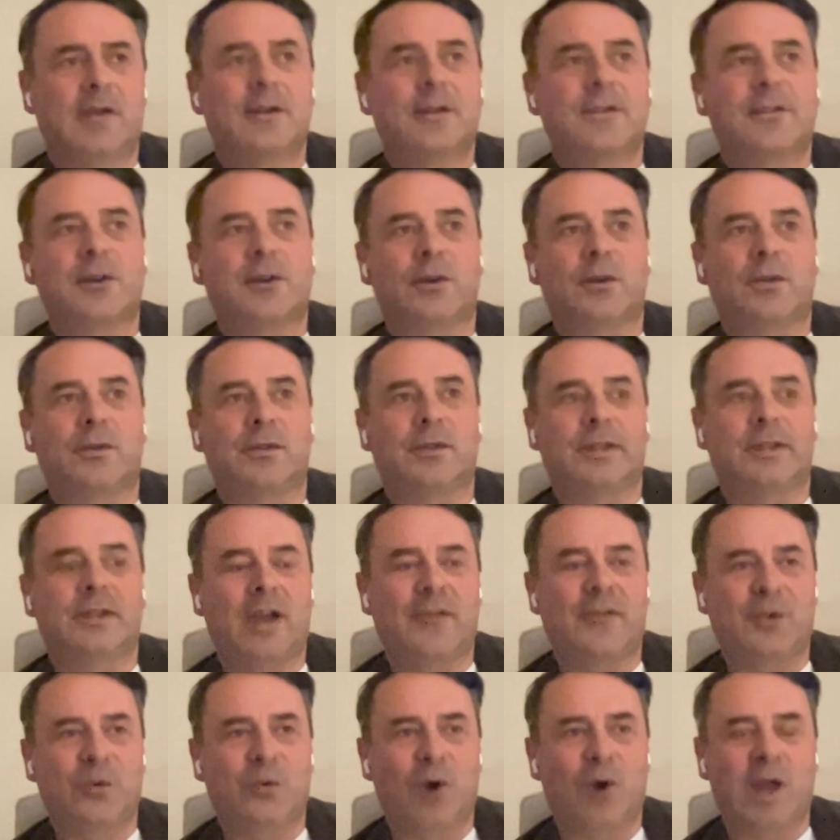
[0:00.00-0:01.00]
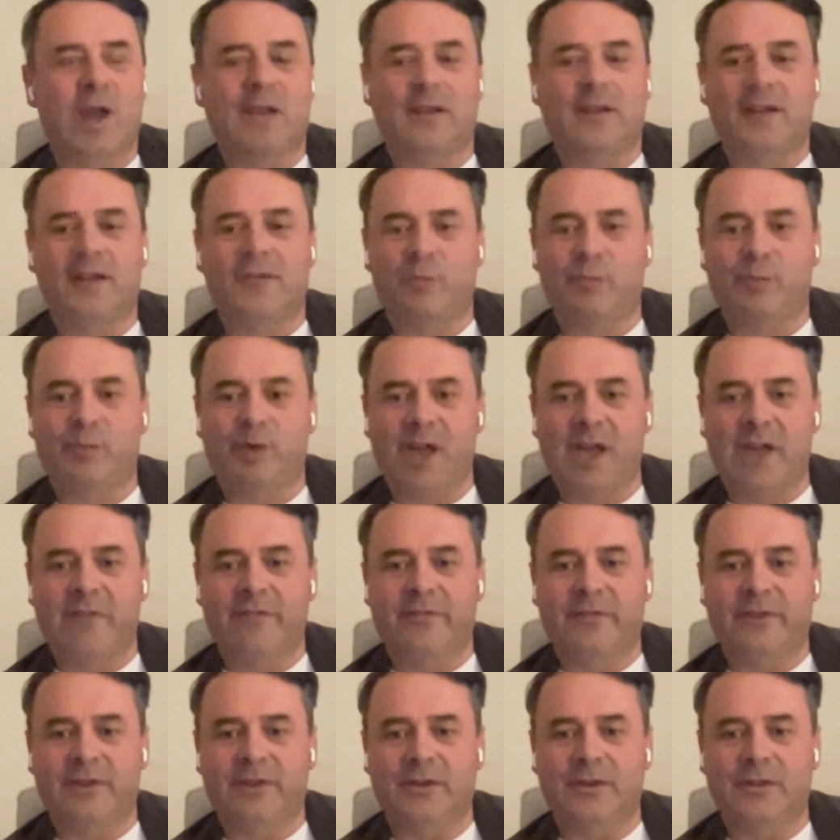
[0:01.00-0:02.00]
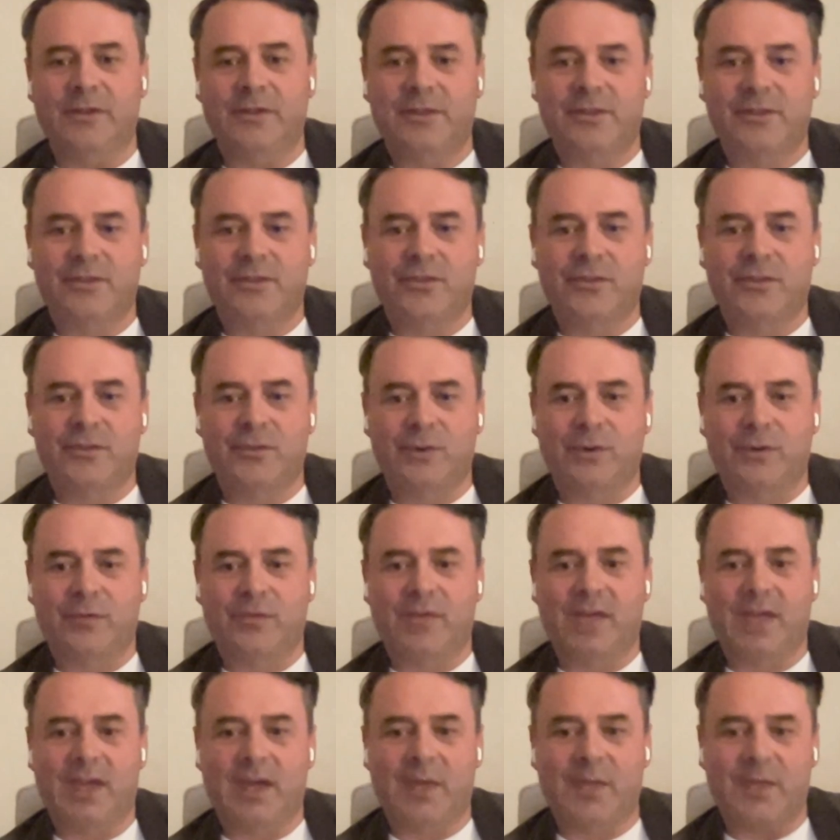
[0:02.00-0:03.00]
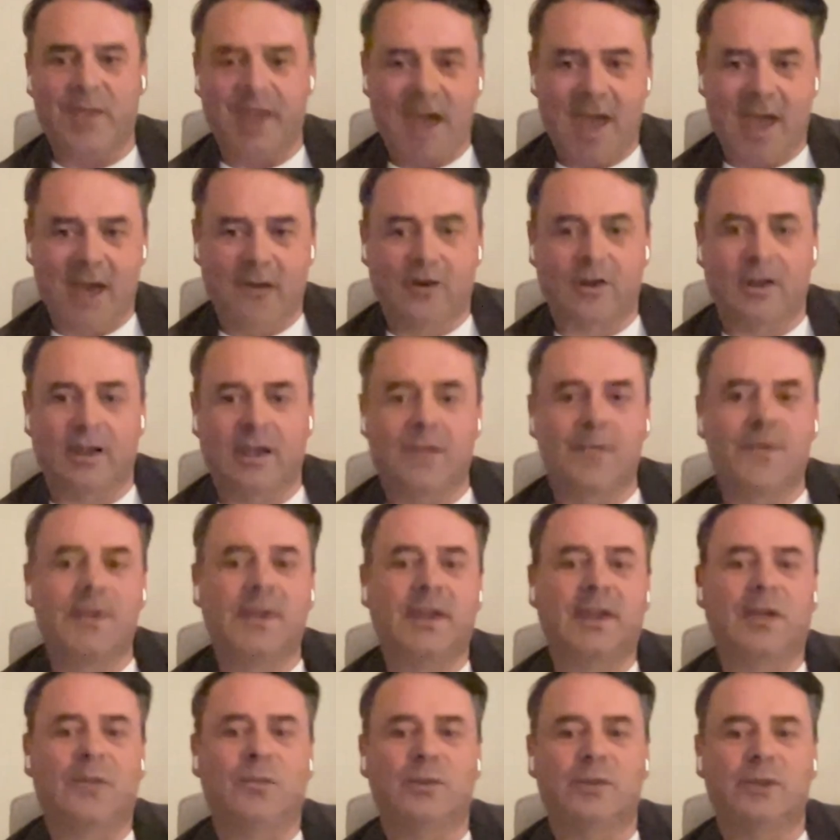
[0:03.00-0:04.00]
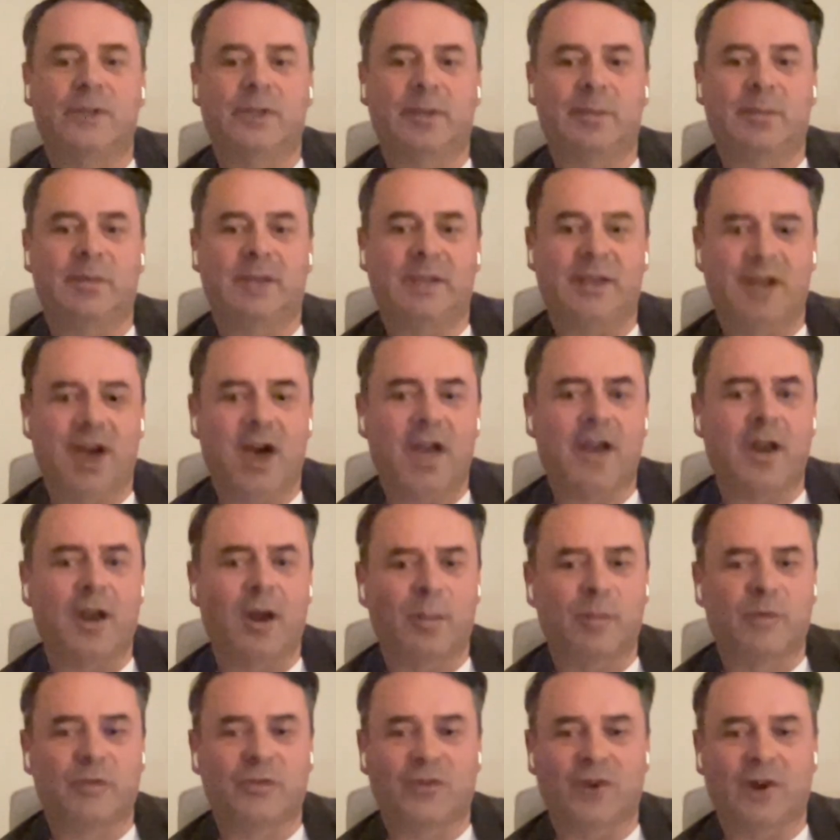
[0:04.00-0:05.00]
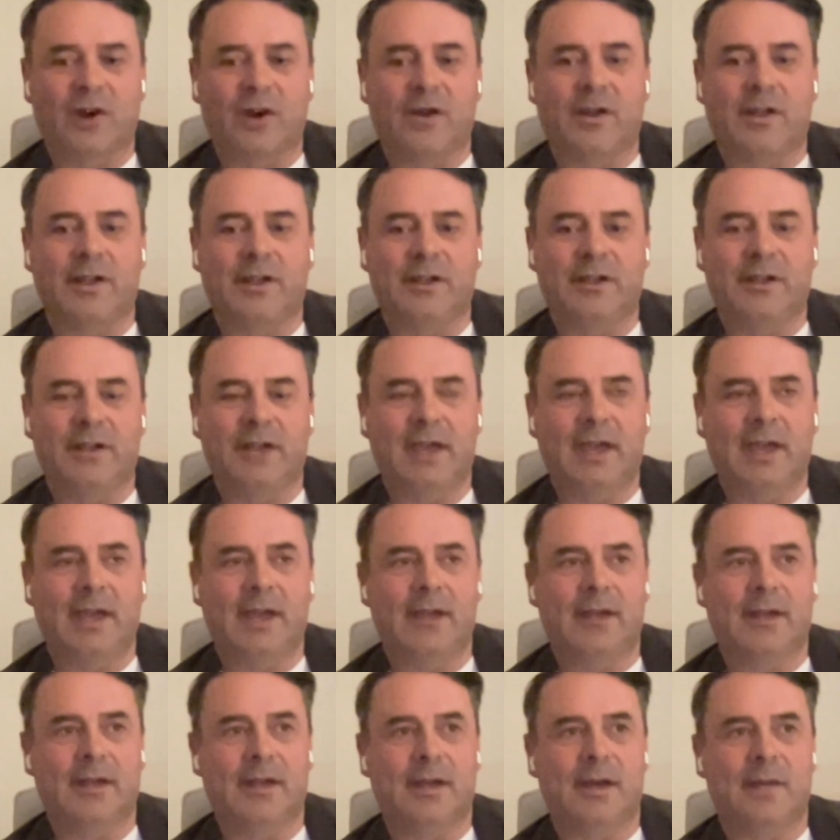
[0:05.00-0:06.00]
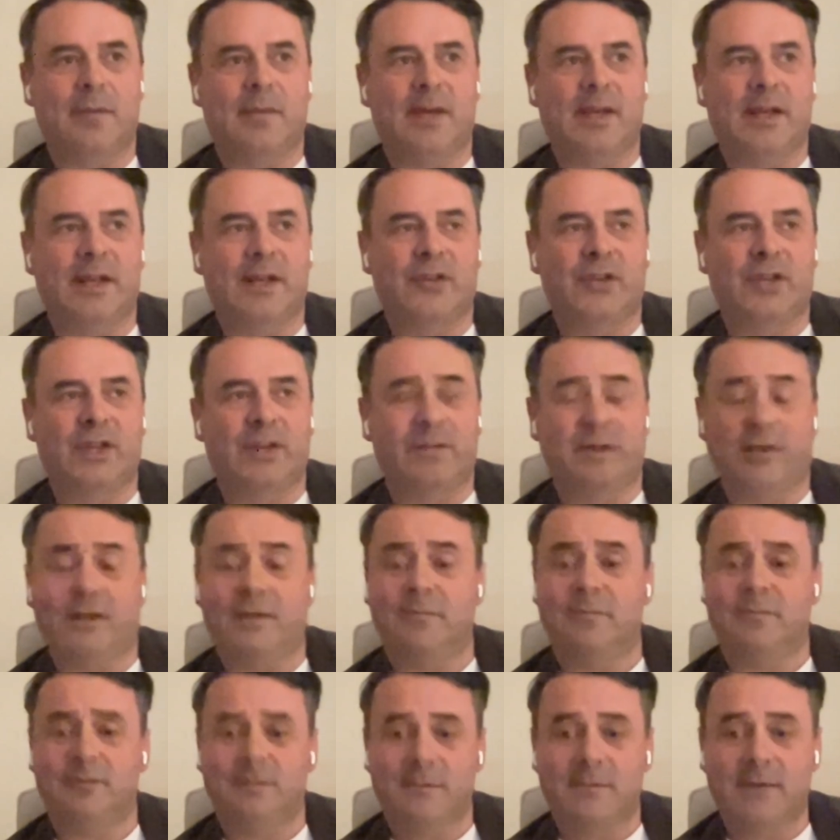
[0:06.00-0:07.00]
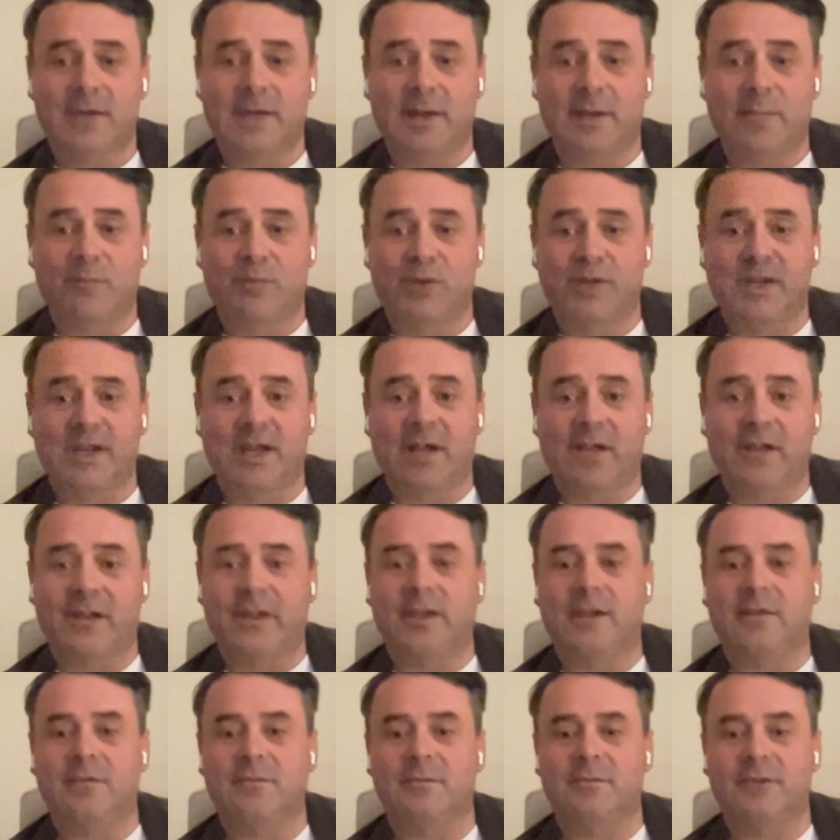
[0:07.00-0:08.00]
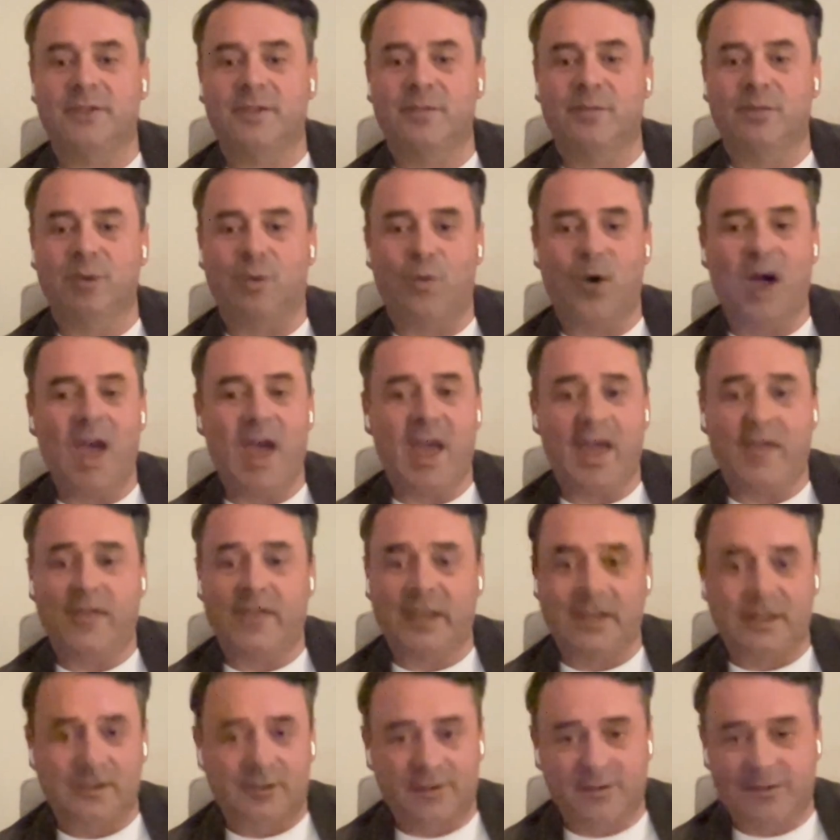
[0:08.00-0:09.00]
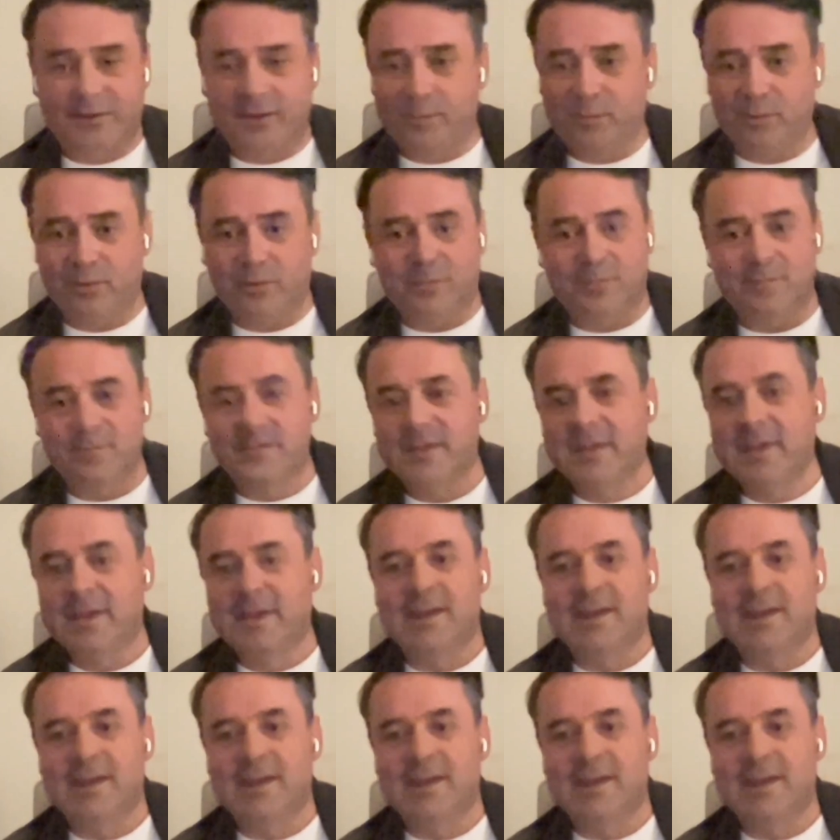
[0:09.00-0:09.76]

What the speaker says: So if you want a level playing field, this is the sort of thing on the aggregate that can really be non-arbitrary and achieve it in a pretty elegant, simple way. Like it's a simple